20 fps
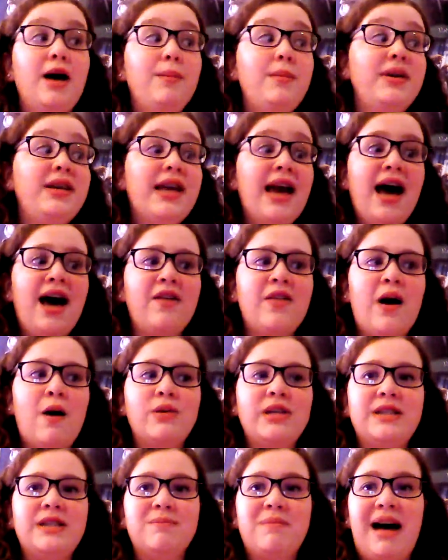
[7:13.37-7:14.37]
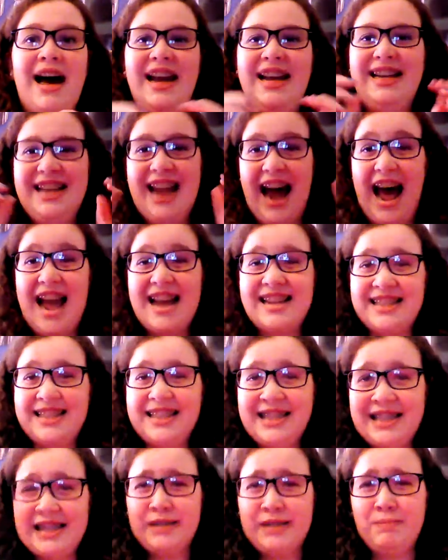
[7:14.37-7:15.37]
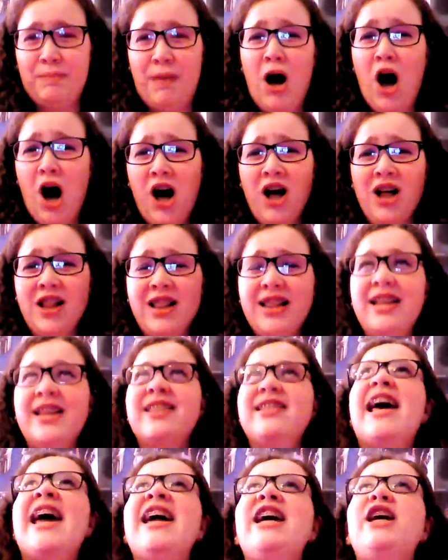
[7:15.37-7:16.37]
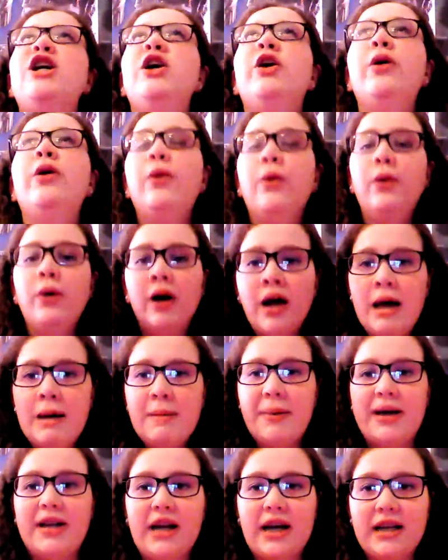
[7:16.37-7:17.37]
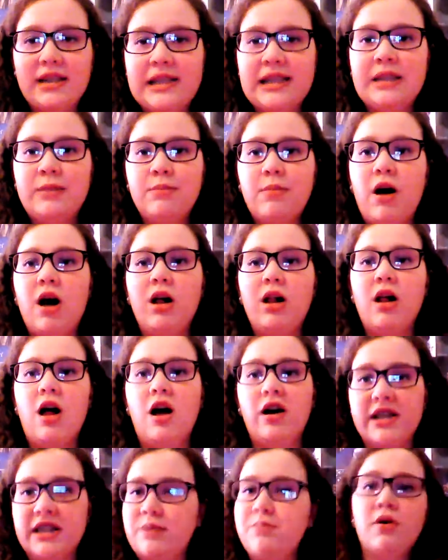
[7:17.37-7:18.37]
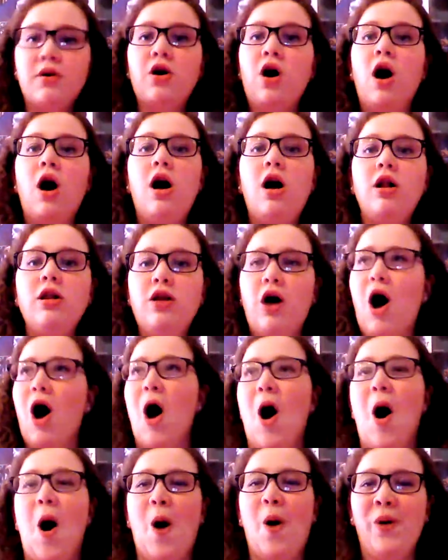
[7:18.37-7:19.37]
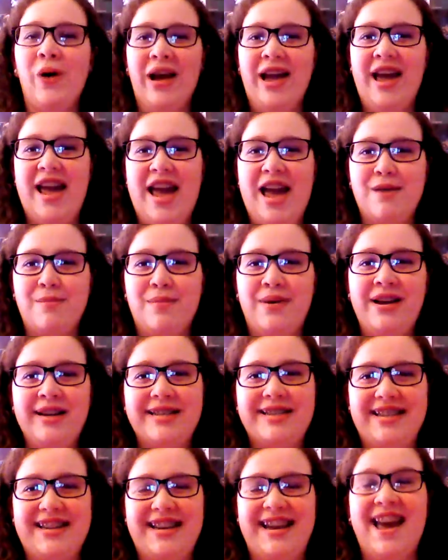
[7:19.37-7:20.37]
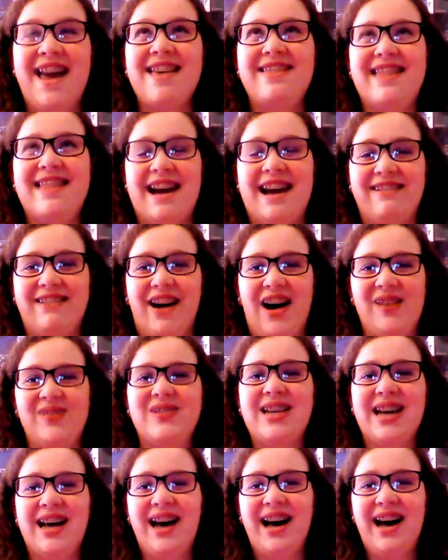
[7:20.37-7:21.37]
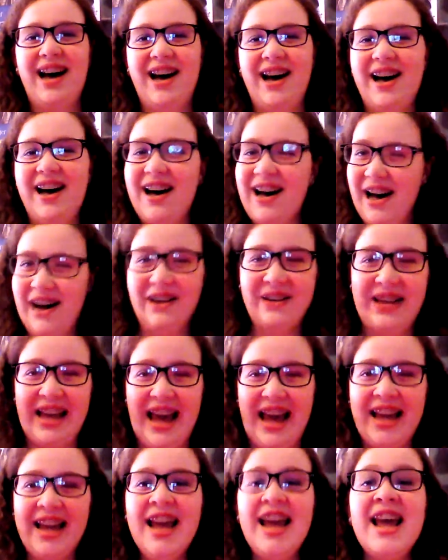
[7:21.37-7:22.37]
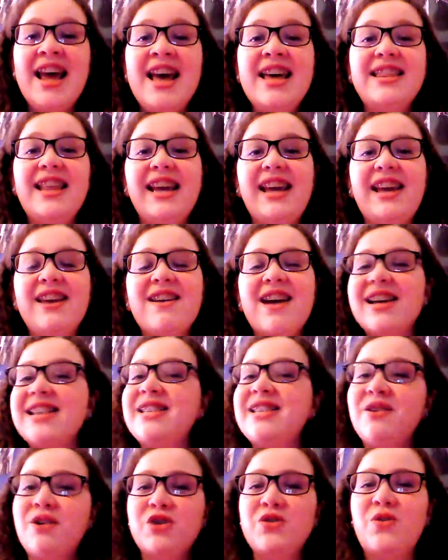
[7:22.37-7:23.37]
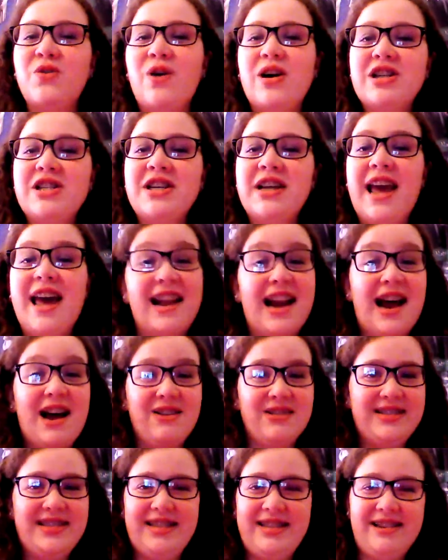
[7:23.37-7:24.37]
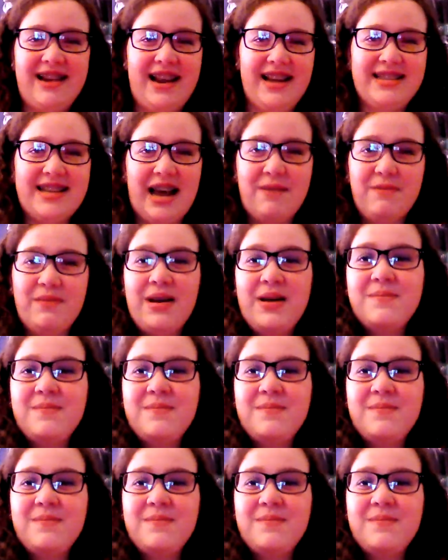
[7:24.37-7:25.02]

yeah, that was my nice and small, thank you, my nice and small August book haul. OMG, that rhymed. Okay, thank you guys so much for watching, and I will see you next time.